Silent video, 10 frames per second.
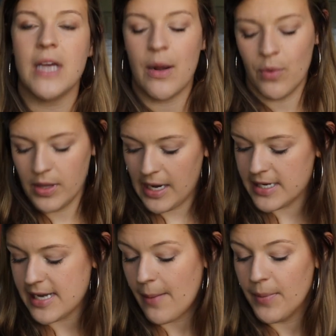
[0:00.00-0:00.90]
I will link
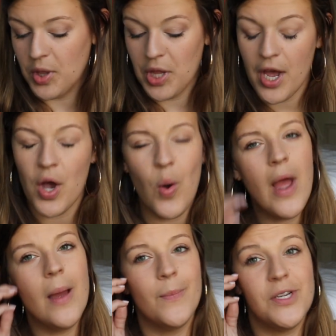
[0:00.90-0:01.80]
down below.
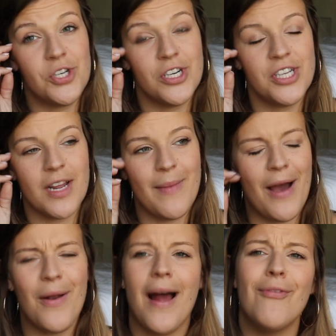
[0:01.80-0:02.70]
Be sure to check them
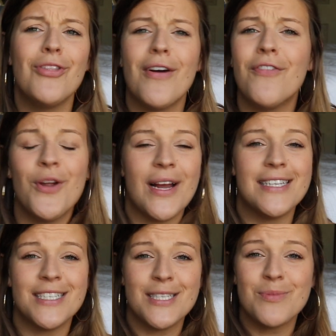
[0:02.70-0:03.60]
out. I would love for you
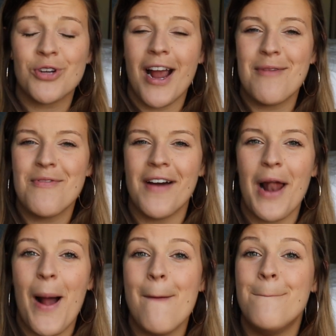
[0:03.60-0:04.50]
guys to subscribe. We've
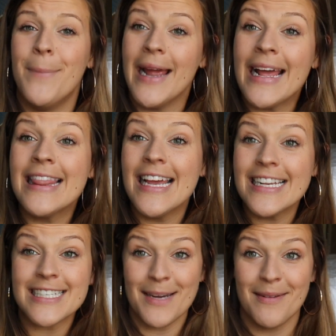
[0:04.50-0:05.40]
got big
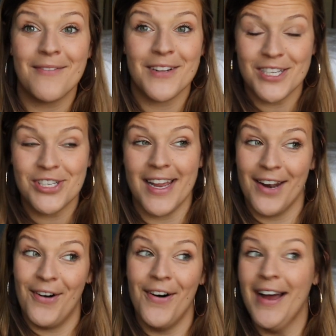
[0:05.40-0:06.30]
things coming for this
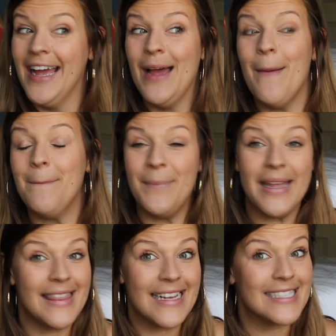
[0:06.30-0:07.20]
channel.
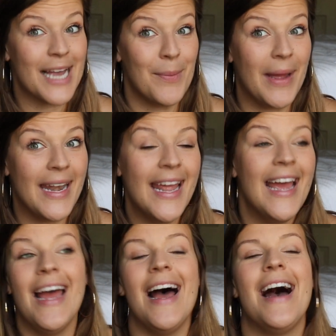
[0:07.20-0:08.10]
Big things coming
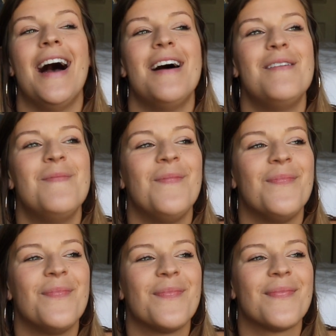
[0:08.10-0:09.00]

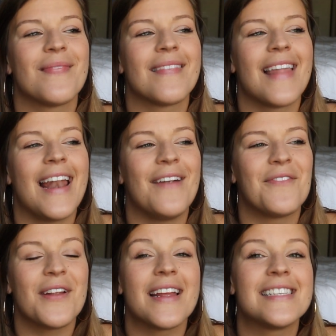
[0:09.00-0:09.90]
that I'm
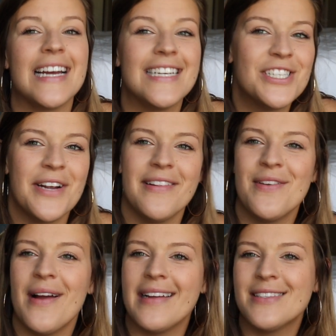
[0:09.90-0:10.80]
really excited to share with
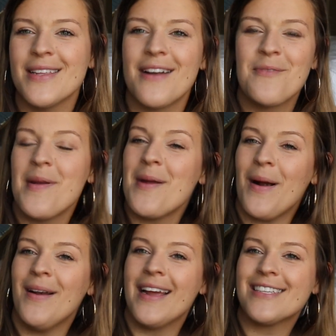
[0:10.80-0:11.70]
you guys. So that'll be
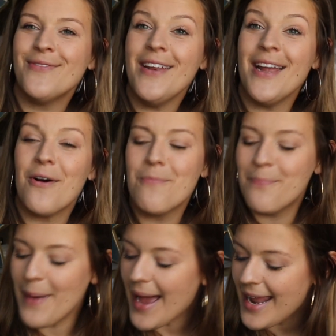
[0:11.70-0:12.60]
our next video.
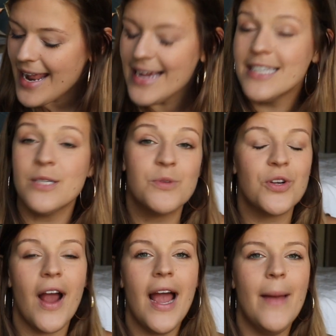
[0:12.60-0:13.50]
But
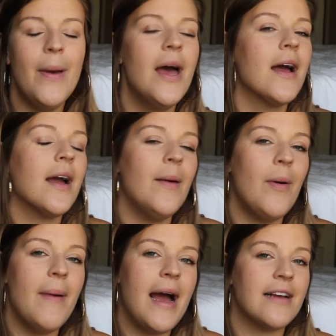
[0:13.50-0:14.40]
subscribe, come
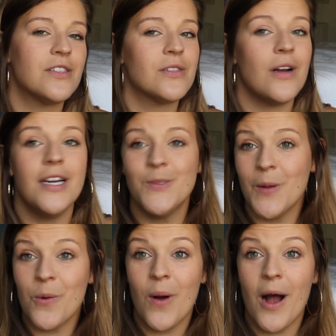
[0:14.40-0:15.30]
on back. Sorry it's
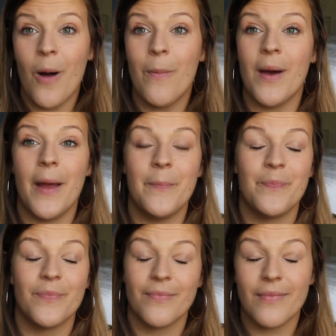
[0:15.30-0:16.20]
been a while, but
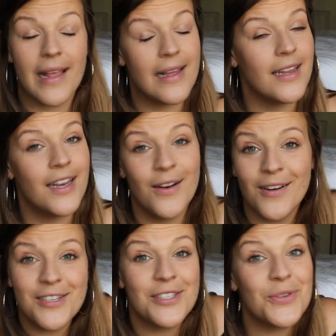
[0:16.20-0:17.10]
you know,
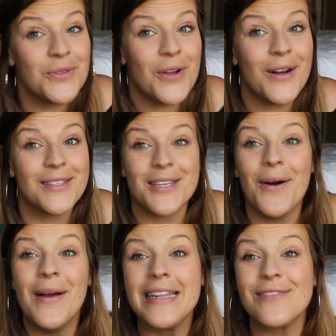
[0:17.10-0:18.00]
nursing school is hard,
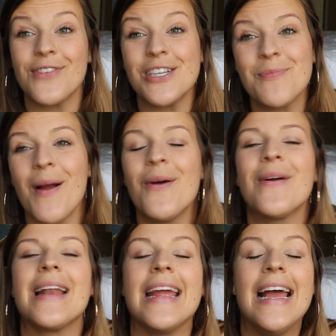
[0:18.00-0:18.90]
so it's first
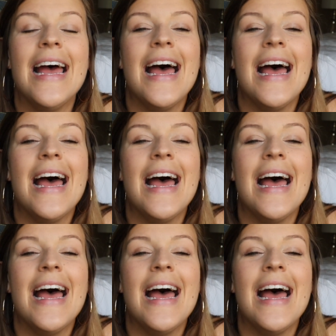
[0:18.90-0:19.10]
priority.